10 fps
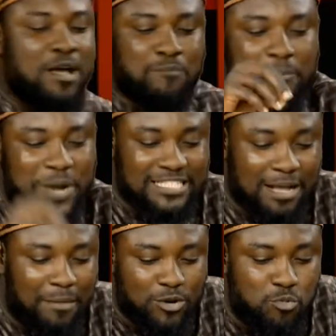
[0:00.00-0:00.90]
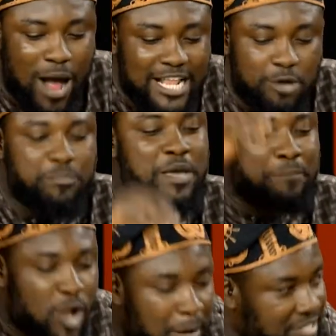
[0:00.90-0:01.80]
But President Muhammadu Buhari be
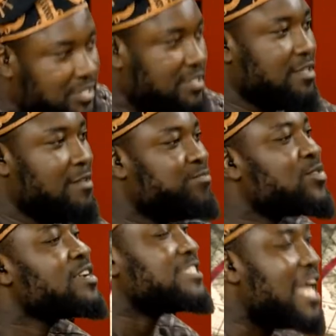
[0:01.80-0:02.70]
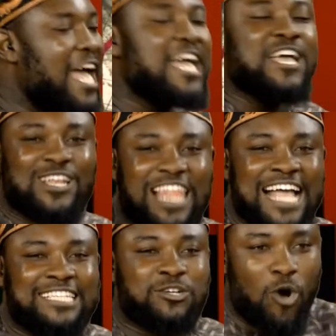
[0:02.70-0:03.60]
promised. Mm. Say,
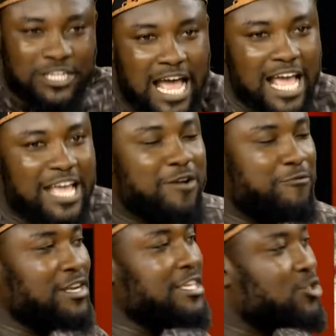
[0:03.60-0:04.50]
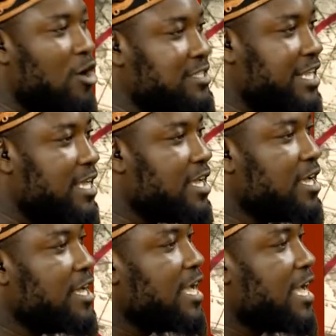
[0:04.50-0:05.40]
light go day for this We're country.
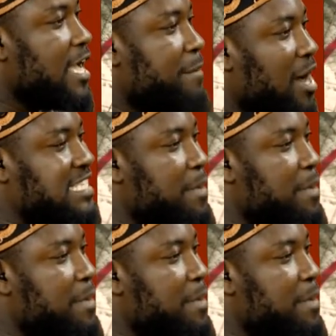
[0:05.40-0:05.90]
Stabilizer. But it